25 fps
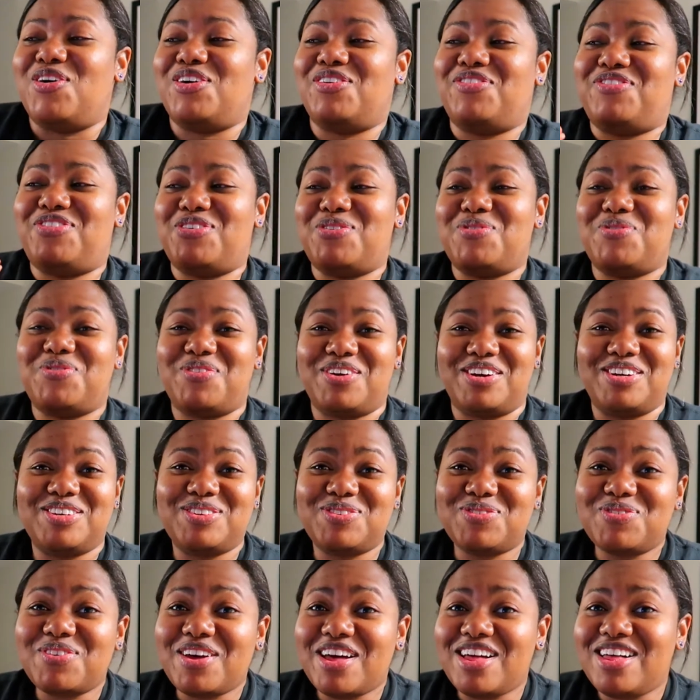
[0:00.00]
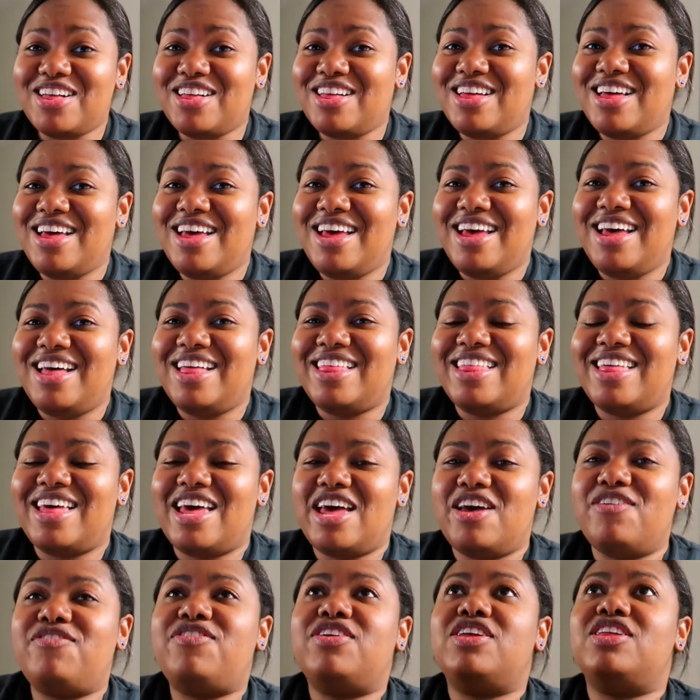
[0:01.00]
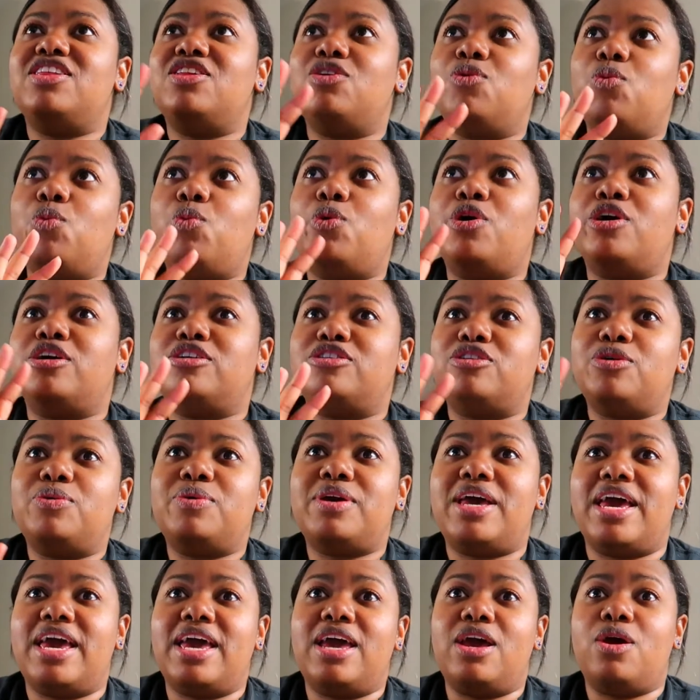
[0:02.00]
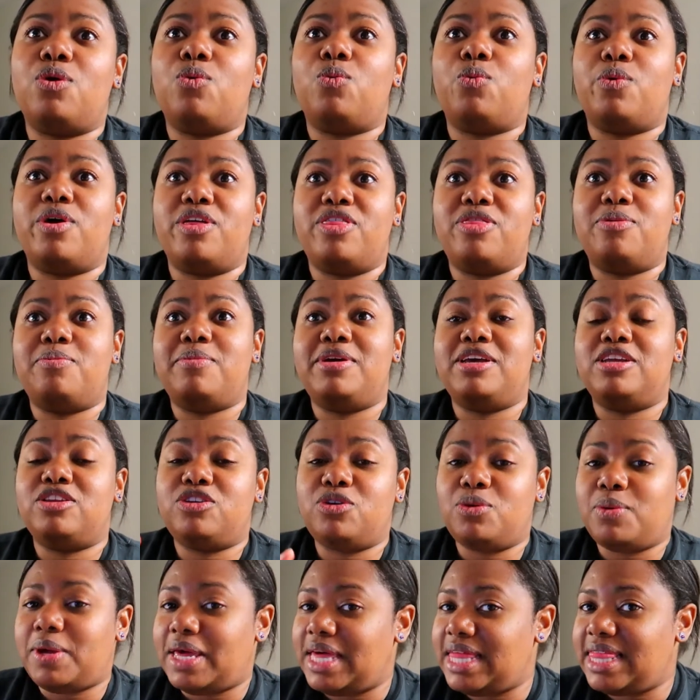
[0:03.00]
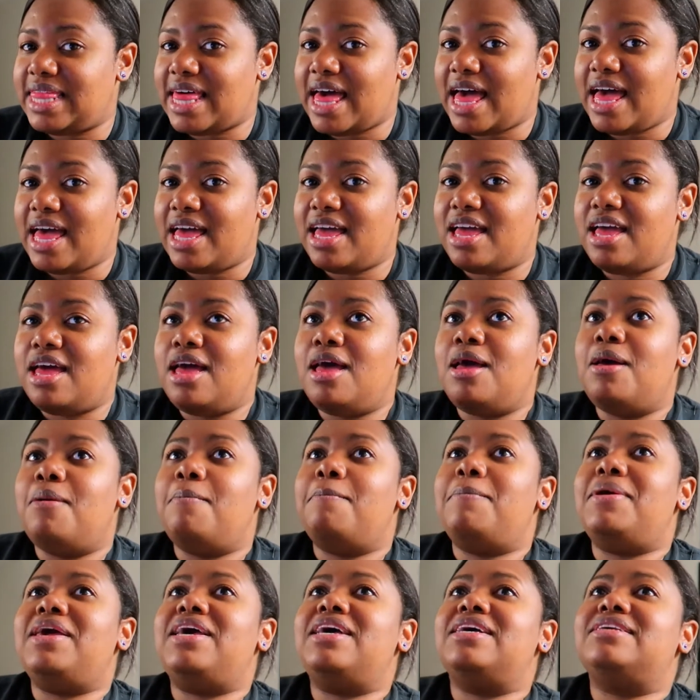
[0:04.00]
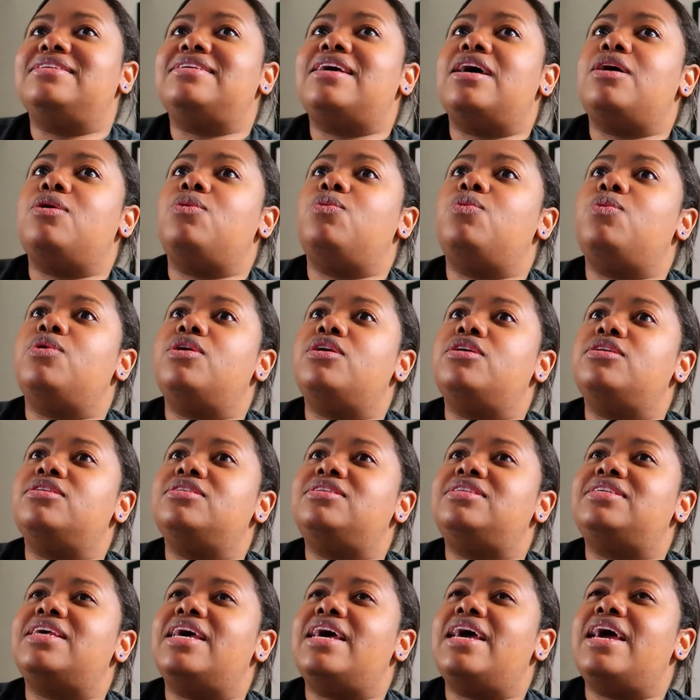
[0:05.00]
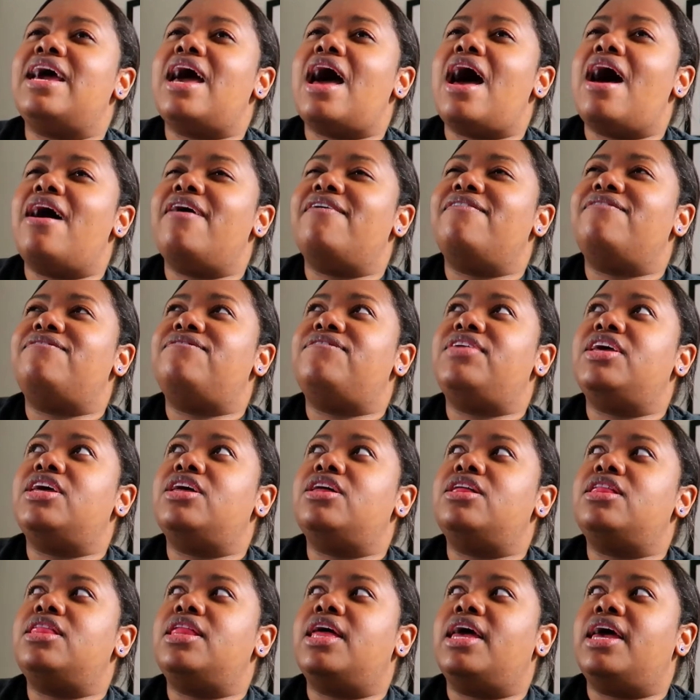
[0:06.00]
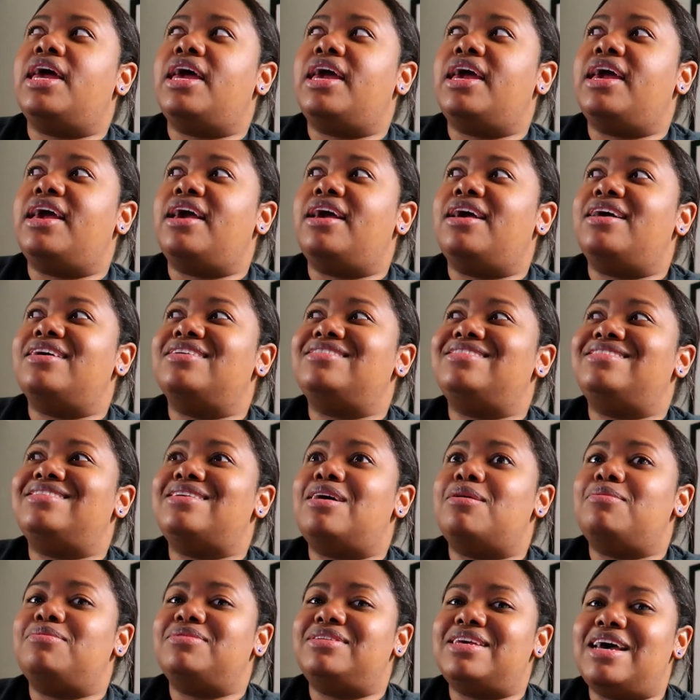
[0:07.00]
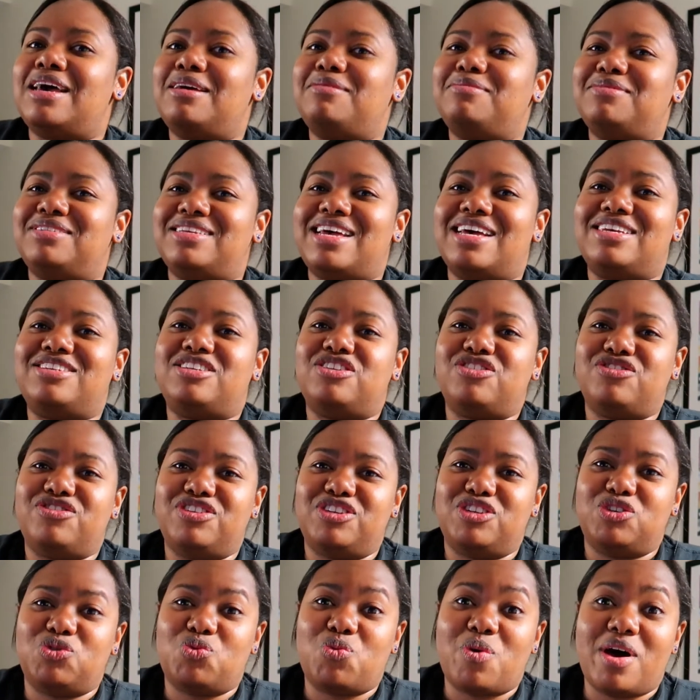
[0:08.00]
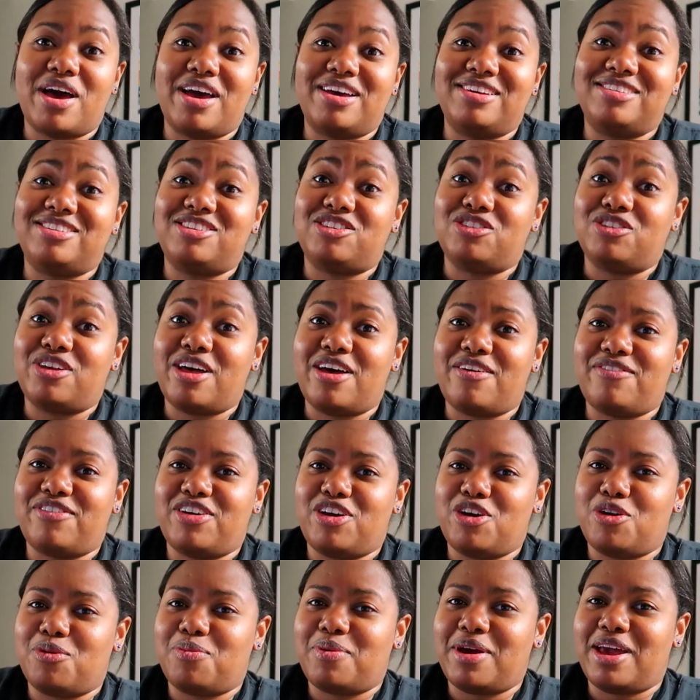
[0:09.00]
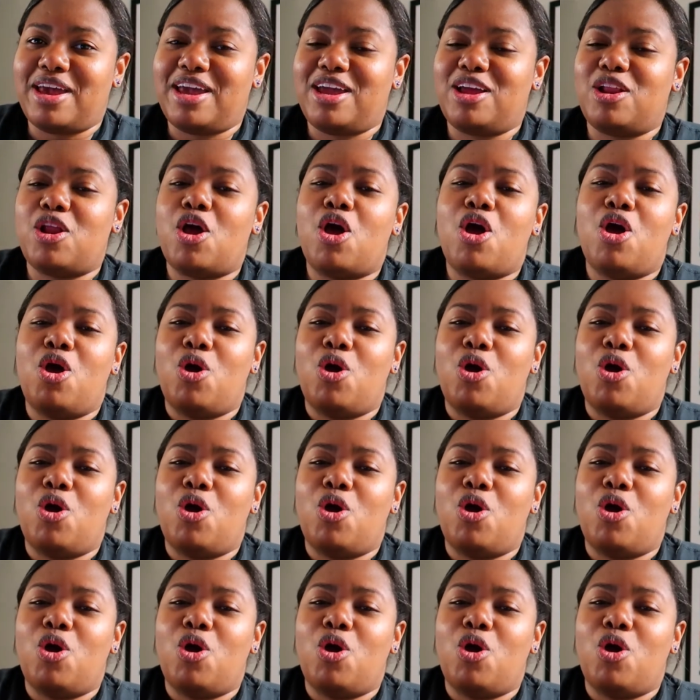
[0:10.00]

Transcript: or if it works well if it works okay with me doing that because i will say i feel like sometimes that's the reason why i still have ear pain